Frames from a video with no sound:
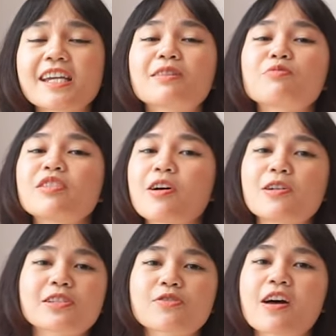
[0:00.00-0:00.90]
It will
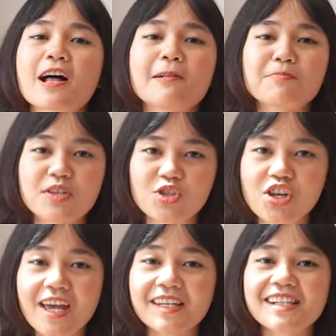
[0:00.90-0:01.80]
also help the
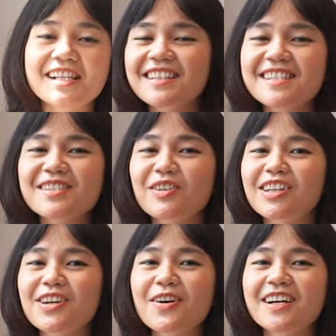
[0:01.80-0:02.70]
channel. This
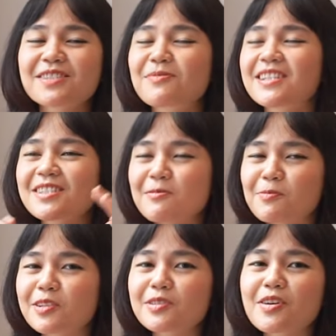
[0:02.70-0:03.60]
video has been
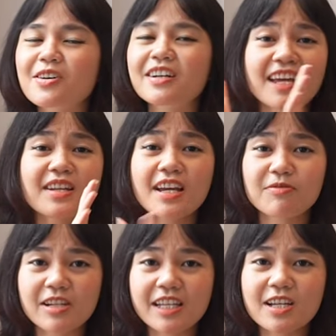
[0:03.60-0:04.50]
super long, and I
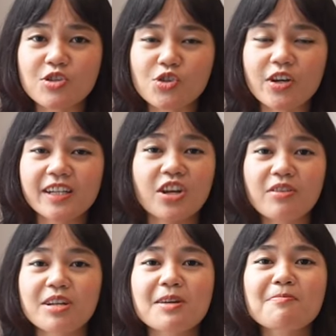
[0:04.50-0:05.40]
really enjoyed
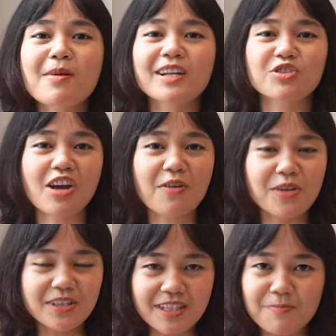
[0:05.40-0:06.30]
sharing my
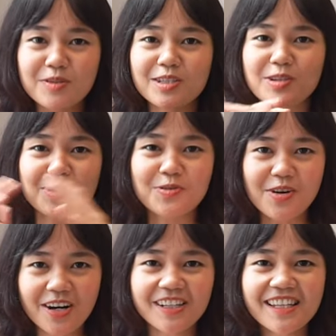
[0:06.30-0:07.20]
travel tips to you
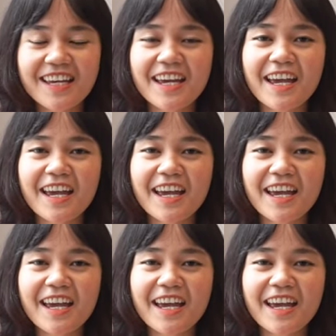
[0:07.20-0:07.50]
all.